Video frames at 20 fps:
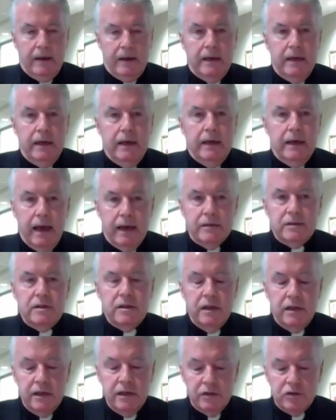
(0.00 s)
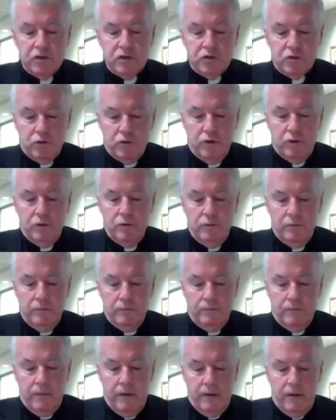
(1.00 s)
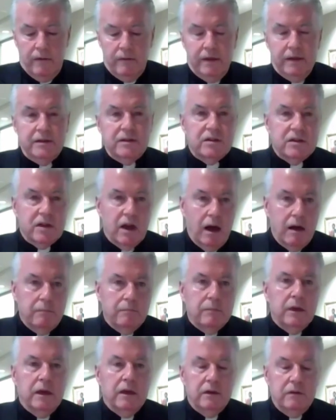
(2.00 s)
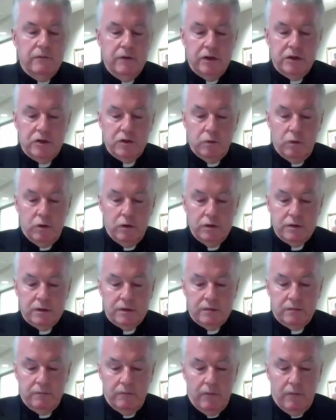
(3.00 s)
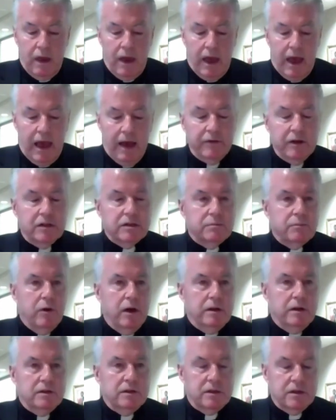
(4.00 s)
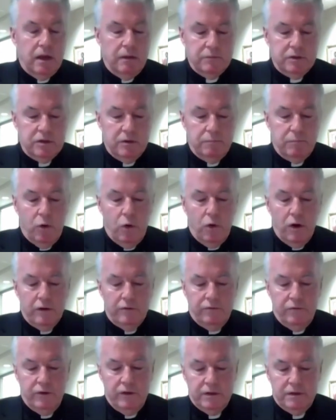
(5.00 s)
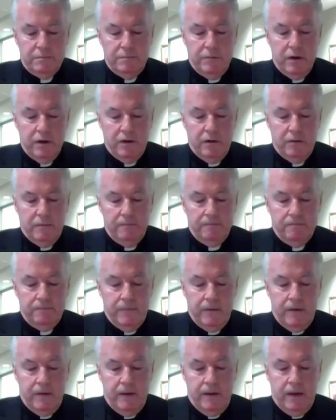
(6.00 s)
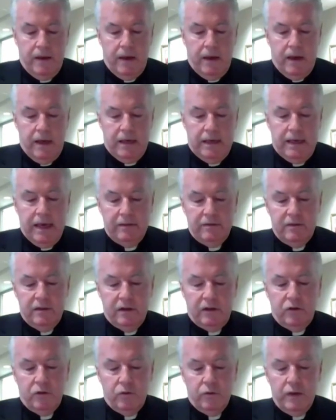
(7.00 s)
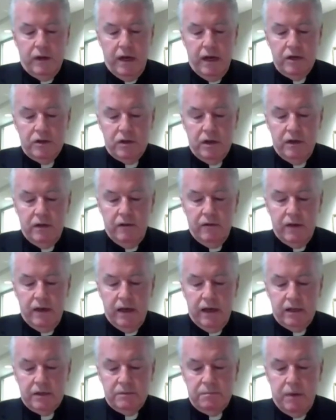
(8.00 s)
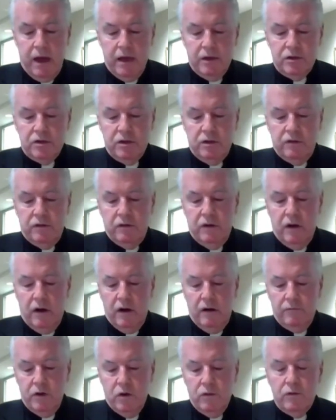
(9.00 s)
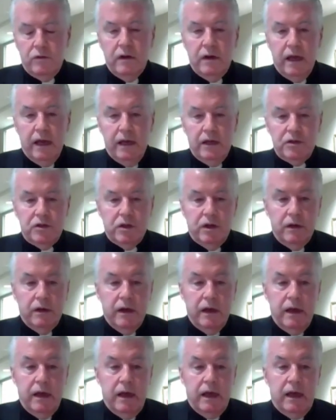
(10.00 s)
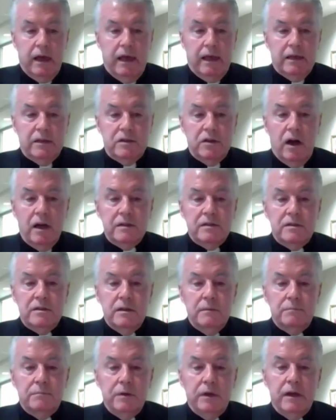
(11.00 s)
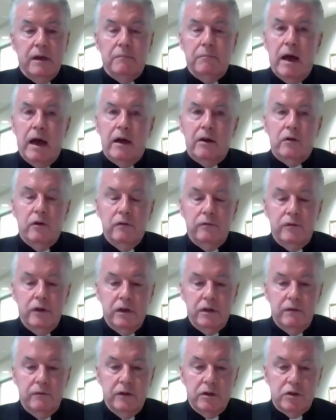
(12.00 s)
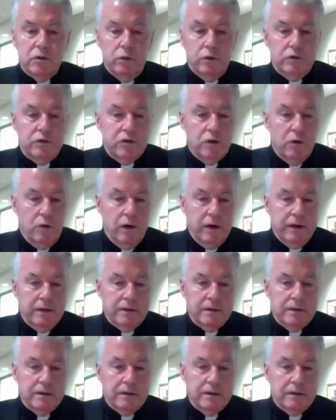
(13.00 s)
Yes, it is true that some individuals have expressed some support for this bill. Yet the creation and the expansion of euthanasia is not simply a matter of individual choice,